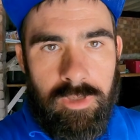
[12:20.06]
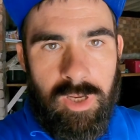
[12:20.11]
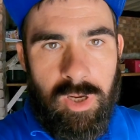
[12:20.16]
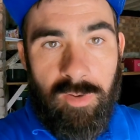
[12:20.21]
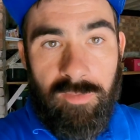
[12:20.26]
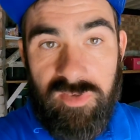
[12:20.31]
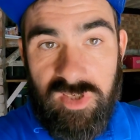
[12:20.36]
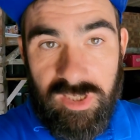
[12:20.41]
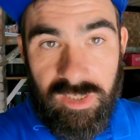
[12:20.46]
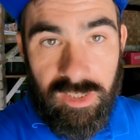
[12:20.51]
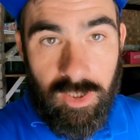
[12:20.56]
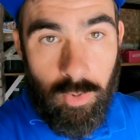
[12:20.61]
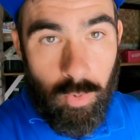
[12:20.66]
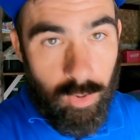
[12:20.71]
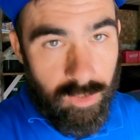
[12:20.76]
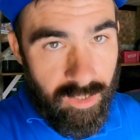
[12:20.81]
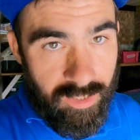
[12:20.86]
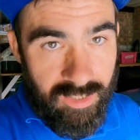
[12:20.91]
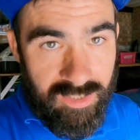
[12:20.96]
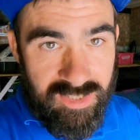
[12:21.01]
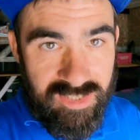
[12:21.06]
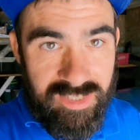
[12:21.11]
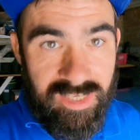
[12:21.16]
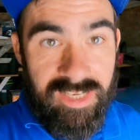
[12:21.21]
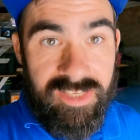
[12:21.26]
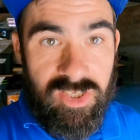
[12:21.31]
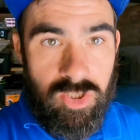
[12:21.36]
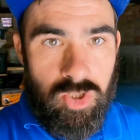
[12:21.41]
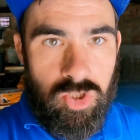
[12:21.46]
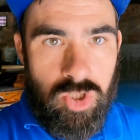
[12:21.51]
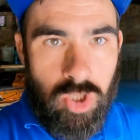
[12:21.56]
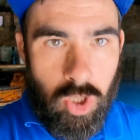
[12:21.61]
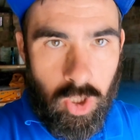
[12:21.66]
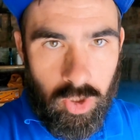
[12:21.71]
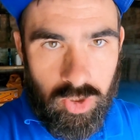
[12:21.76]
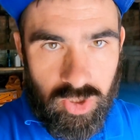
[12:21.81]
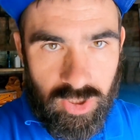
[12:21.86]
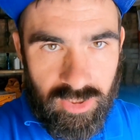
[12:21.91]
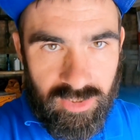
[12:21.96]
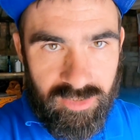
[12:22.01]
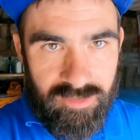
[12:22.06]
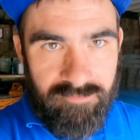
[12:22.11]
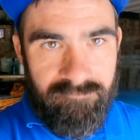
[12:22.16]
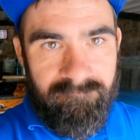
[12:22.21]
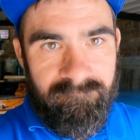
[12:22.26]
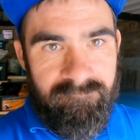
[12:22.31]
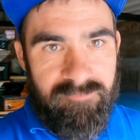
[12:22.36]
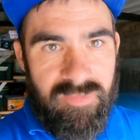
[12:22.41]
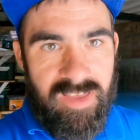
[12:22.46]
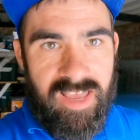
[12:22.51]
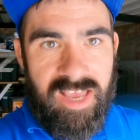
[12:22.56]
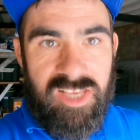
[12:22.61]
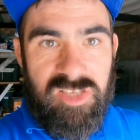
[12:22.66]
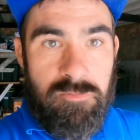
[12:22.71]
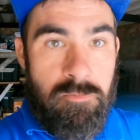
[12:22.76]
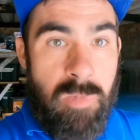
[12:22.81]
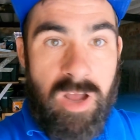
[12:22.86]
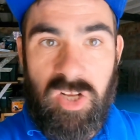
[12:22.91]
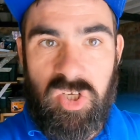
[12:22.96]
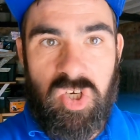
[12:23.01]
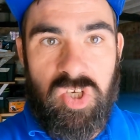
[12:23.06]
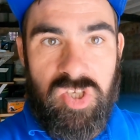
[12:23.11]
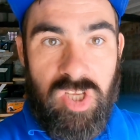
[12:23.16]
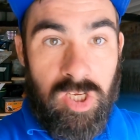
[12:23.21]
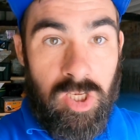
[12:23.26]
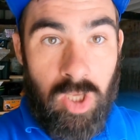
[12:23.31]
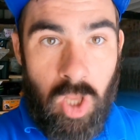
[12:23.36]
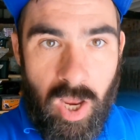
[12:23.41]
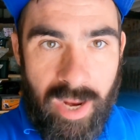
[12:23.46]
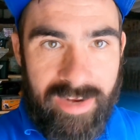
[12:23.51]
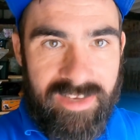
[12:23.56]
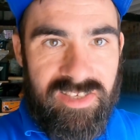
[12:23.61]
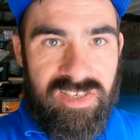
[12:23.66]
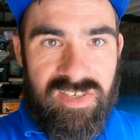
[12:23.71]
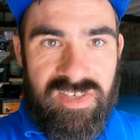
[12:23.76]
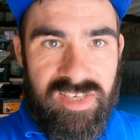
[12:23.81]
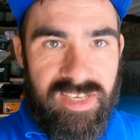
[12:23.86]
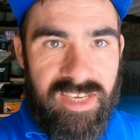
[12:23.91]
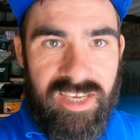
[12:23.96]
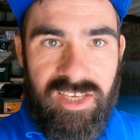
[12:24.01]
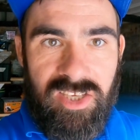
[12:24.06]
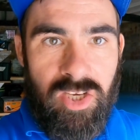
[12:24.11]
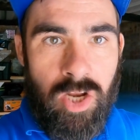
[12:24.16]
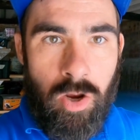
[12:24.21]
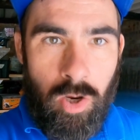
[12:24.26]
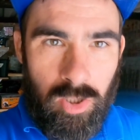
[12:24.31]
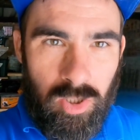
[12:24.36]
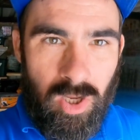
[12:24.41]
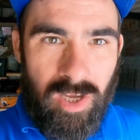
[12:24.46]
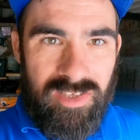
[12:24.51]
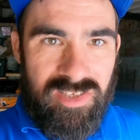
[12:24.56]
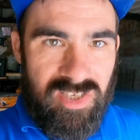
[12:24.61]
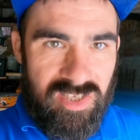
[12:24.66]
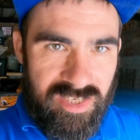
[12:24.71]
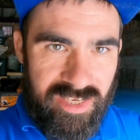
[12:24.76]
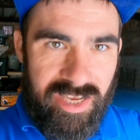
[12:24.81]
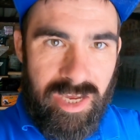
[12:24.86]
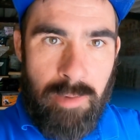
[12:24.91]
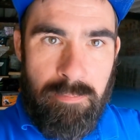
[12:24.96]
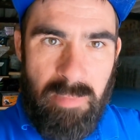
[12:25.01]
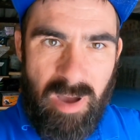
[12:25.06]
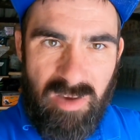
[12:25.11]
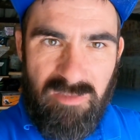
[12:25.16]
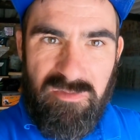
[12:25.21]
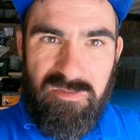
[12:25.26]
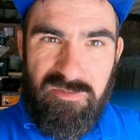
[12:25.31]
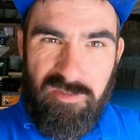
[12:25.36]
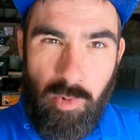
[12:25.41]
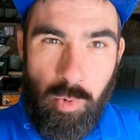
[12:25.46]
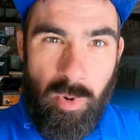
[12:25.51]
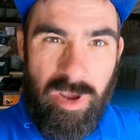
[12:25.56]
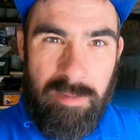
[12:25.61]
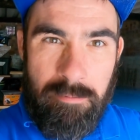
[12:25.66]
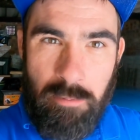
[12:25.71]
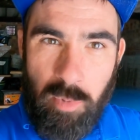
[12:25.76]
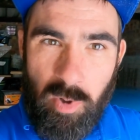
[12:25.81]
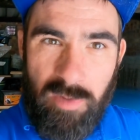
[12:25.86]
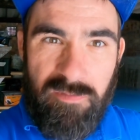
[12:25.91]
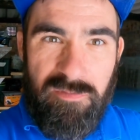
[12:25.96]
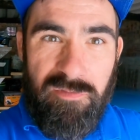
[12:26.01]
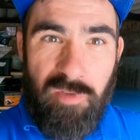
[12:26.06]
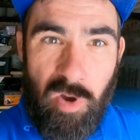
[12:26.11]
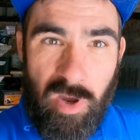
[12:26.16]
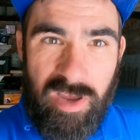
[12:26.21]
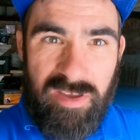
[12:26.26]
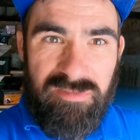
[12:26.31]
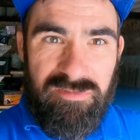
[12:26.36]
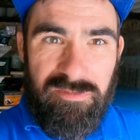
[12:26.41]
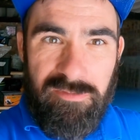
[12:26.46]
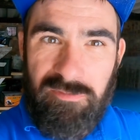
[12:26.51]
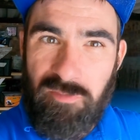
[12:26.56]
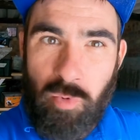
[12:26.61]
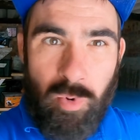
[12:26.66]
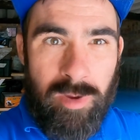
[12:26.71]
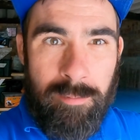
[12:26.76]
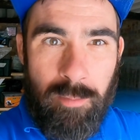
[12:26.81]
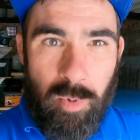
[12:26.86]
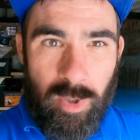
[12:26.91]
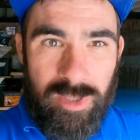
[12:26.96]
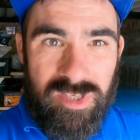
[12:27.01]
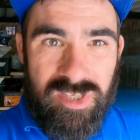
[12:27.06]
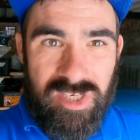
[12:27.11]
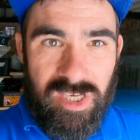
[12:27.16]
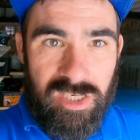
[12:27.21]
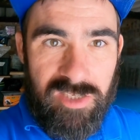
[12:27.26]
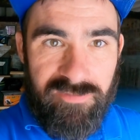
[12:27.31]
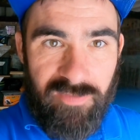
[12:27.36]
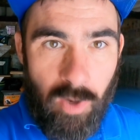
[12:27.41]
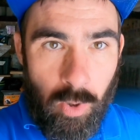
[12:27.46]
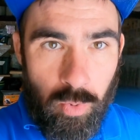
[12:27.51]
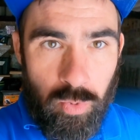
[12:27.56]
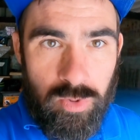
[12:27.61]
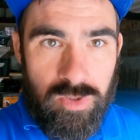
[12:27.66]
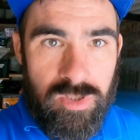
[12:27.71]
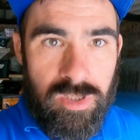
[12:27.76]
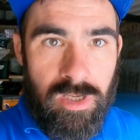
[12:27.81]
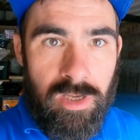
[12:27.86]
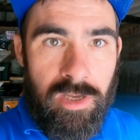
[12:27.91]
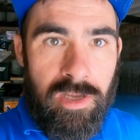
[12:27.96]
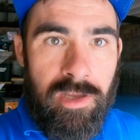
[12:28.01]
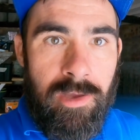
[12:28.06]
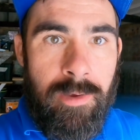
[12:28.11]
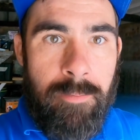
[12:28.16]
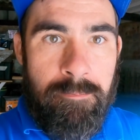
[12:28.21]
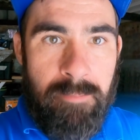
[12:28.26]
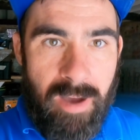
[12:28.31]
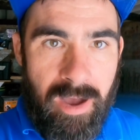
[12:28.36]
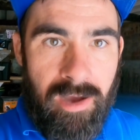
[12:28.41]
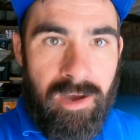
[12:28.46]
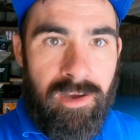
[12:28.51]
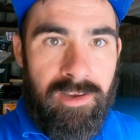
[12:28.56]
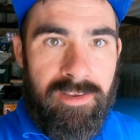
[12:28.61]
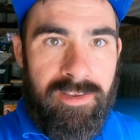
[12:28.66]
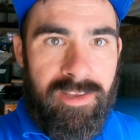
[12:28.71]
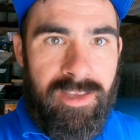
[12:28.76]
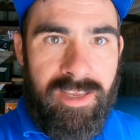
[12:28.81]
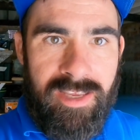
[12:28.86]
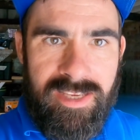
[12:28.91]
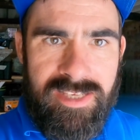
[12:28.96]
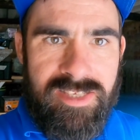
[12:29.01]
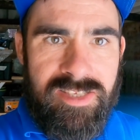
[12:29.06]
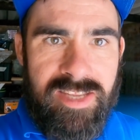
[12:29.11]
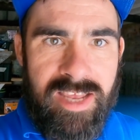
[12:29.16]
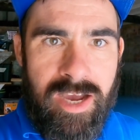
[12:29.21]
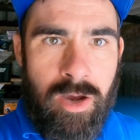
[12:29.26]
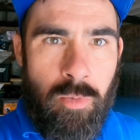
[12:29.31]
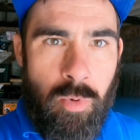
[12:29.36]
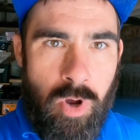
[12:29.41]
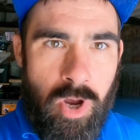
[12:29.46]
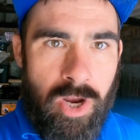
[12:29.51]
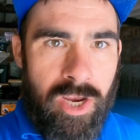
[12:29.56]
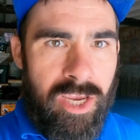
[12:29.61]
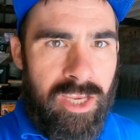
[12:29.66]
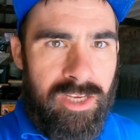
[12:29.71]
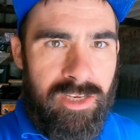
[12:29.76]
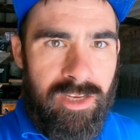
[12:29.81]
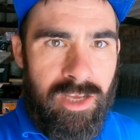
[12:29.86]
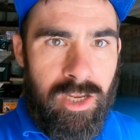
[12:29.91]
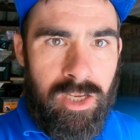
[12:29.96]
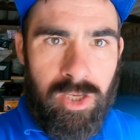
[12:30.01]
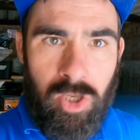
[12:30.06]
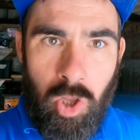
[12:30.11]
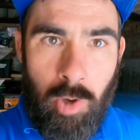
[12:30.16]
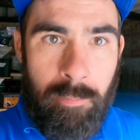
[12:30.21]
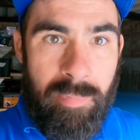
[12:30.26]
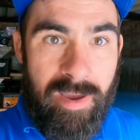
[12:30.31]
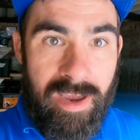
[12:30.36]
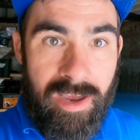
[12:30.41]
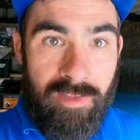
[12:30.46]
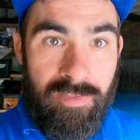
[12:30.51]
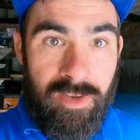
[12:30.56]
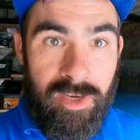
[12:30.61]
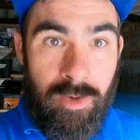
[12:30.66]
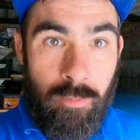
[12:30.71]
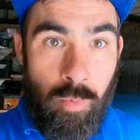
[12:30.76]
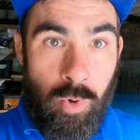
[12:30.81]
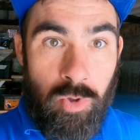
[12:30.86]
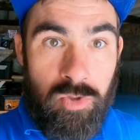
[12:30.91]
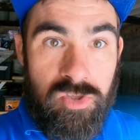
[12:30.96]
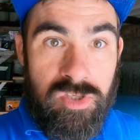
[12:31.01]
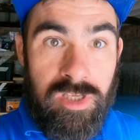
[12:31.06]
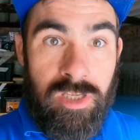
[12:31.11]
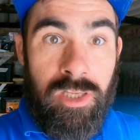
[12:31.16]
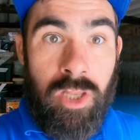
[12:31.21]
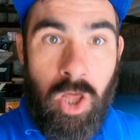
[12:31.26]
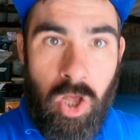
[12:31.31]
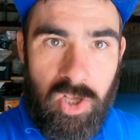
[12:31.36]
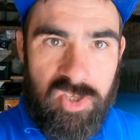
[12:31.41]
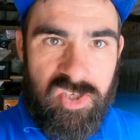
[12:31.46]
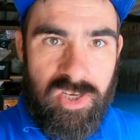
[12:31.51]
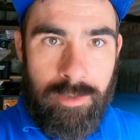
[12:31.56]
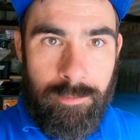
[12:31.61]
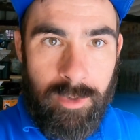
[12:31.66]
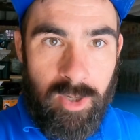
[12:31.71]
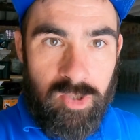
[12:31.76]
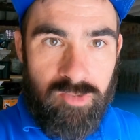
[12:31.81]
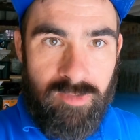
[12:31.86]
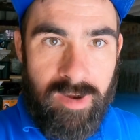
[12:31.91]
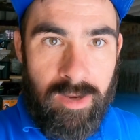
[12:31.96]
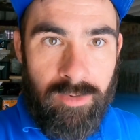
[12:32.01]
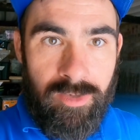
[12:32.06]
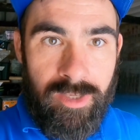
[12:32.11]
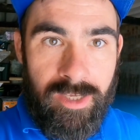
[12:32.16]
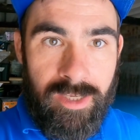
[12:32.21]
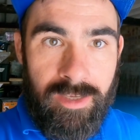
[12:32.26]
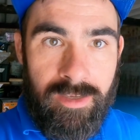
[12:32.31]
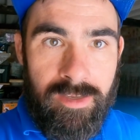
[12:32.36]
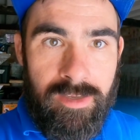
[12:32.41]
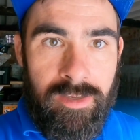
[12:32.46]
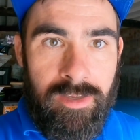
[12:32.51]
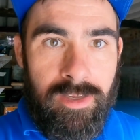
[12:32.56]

Now, obviously, the alternator still isn't charging as much as I'd like to see it. You know, I'd like to see it above 14.5, 14.6 volts. But it is now working a lot better than it was last time I was around here.